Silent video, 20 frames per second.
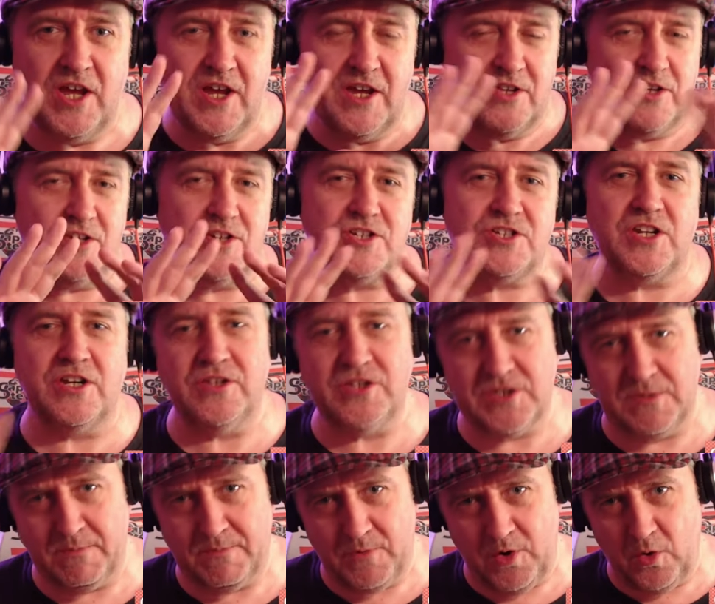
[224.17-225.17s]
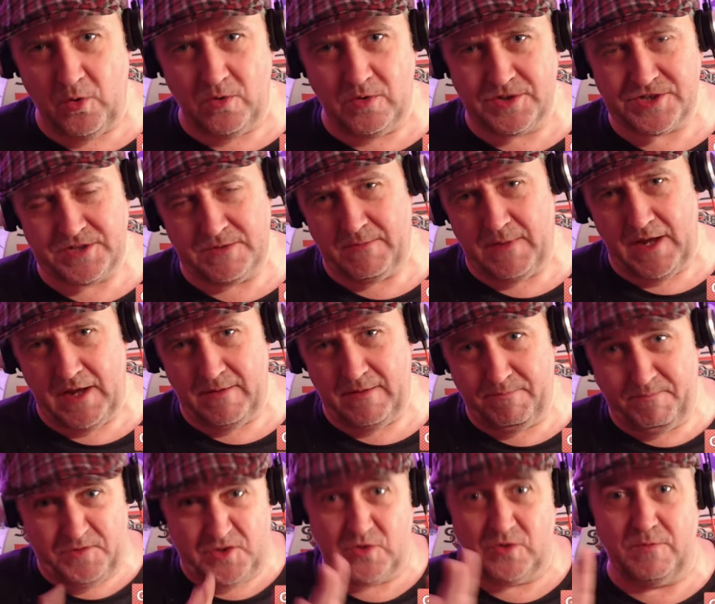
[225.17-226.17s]
that has done some awesome uh,
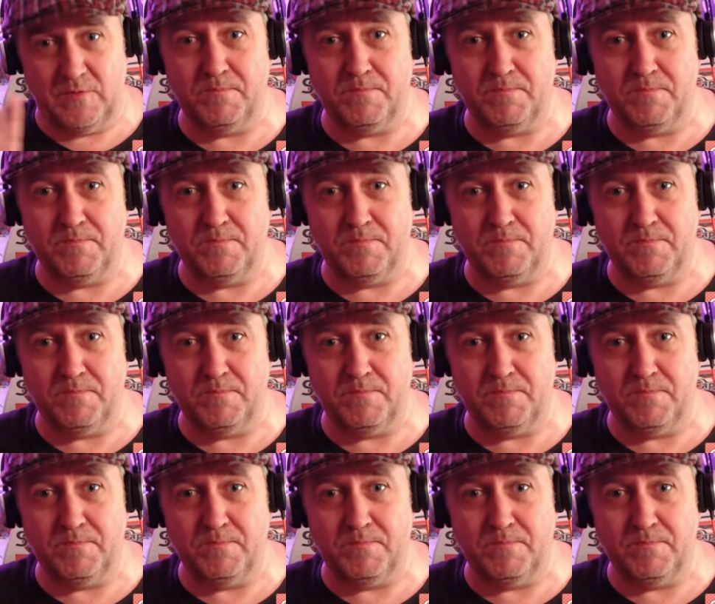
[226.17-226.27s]
sort of